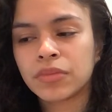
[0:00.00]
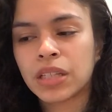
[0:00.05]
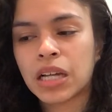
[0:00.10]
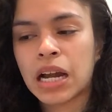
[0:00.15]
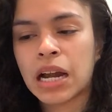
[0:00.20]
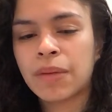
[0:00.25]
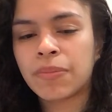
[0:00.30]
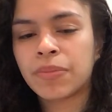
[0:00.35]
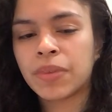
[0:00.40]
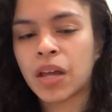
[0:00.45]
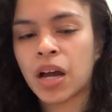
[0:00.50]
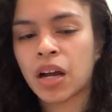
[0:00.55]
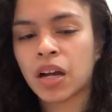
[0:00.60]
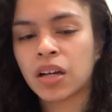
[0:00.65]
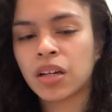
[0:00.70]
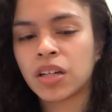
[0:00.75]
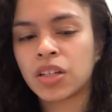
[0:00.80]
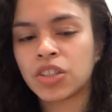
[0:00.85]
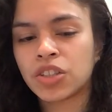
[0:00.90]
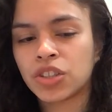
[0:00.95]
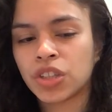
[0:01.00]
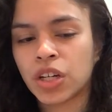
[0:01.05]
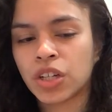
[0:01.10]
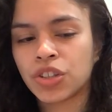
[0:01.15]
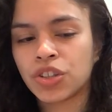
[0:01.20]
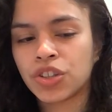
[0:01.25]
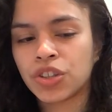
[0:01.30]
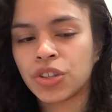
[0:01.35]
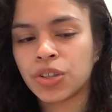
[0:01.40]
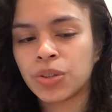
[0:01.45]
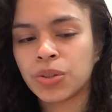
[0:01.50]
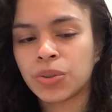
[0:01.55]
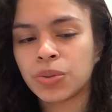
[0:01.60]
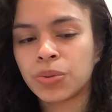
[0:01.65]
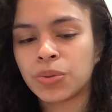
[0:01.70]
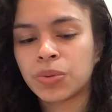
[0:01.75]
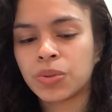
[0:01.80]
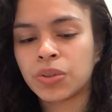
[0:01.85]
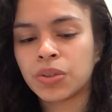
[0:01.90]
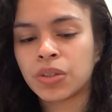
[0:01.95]
I'm not going to judge
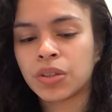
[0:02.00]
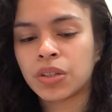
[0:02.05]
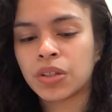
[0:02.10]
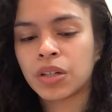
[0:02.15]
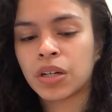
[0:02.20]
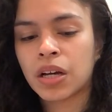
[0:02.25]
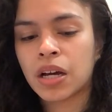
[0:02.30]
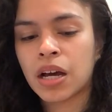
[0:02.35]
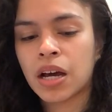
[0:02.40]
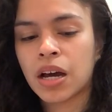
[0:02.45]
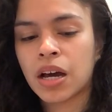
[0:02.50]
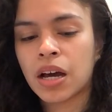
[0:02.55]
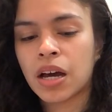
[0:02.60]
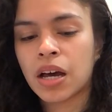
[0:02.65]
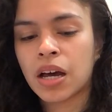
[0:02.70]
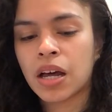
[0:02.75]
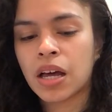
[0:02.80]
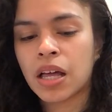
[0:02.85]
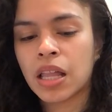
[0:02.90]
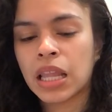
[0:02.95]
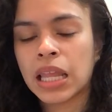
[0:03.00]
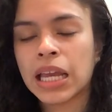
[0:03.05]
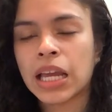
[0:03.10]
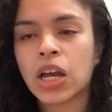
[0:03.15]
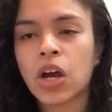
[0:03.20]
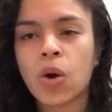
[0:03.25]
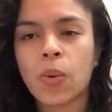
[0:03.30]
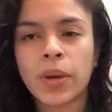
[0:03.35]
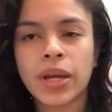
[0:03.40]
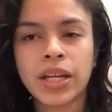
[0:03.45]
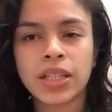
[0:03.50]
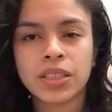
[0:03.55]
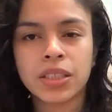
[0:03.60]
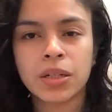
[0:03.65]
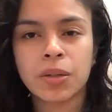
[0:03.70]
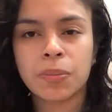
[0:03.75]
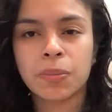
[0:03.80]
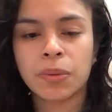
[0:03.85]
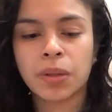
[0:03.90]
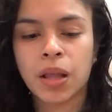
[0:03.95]
you. Like going into
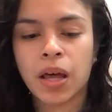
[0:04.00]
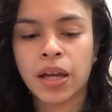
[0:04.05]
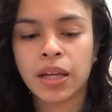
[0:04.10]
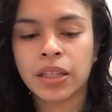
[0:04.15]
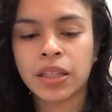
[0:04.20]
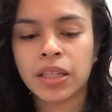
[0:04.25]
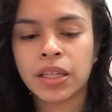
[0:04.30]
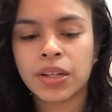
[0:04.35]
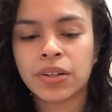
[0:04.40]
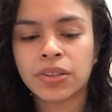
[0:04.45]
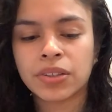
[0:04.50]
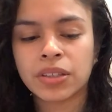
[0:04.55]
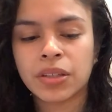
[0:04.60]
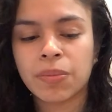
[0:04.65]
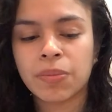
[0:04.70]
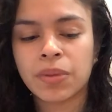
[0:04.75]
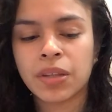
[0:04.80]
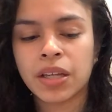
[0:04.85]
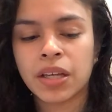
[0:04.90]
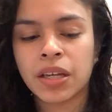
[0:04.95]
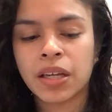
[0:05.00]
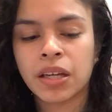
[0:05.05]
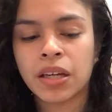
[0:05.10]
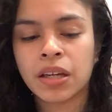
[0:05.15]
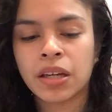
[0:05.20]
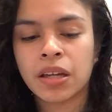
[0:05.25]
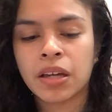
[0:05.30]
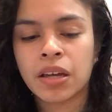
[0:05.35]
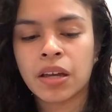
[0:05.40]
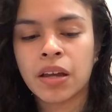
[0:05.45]
it blindly or something.